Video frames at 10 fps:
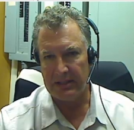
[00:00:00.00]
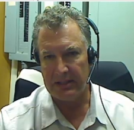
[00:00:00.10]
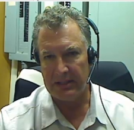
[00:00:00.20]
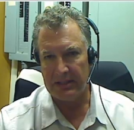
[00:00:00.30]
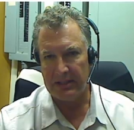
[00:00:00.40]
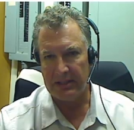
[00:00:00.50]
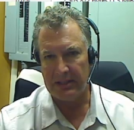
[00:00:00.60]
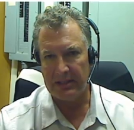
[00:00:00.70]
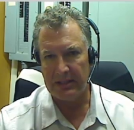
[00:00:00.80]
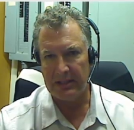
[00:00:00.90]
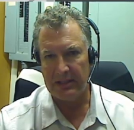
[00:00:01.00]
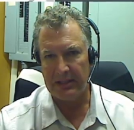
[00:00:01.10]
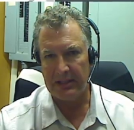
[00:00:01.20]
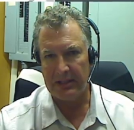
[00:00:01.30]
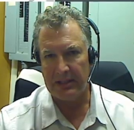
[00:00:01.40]

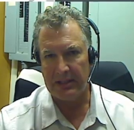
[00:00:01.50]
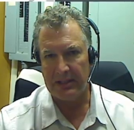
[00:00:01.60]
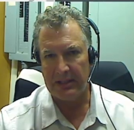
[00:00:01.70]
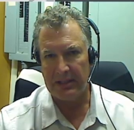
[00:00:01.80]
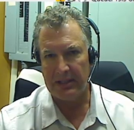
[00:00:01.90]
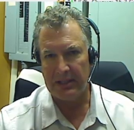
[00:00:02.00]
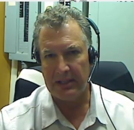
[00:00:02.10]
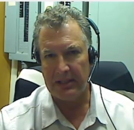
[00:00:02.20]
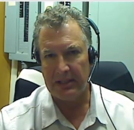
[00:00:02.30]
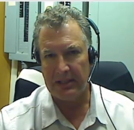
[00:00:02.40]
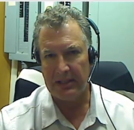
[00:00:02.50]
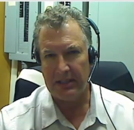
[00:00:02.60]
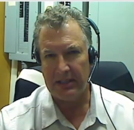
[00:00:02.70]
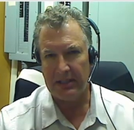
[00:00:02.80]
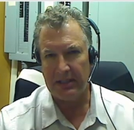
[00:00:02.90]

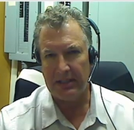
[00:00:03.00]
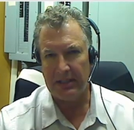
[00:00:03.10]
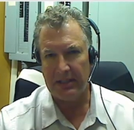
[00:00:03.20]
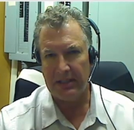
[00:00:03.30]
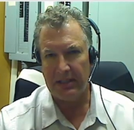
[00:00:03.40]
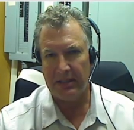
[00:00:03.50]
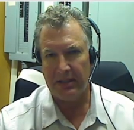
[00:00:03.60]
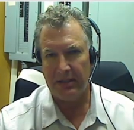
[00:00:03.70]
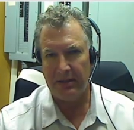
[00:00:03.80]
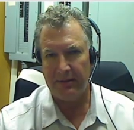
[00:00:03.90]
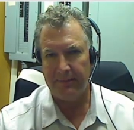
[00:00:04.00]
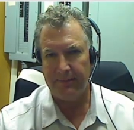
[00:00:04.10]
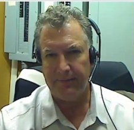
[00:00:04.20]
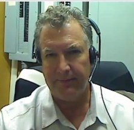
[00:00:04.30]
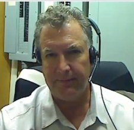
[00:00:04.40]

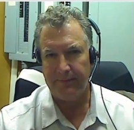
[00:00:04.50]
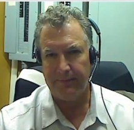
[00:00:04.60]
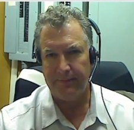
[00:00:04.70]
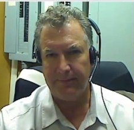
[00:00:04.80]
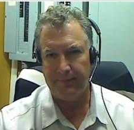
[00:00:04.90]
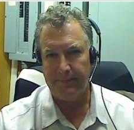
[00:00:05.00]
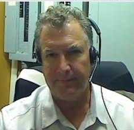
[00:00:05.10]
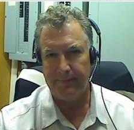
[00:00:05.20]
Nothing is said.